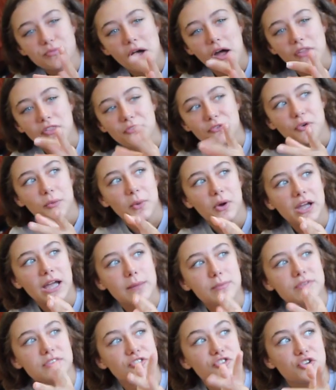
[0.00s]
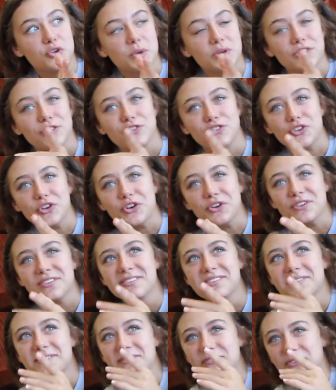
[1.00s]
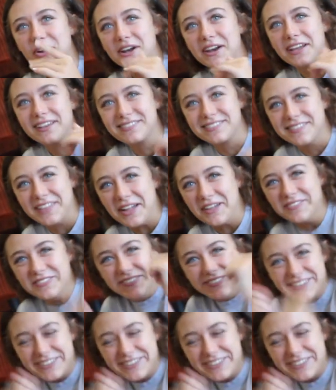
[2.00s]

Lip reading: The football games doing the cheers right next to them.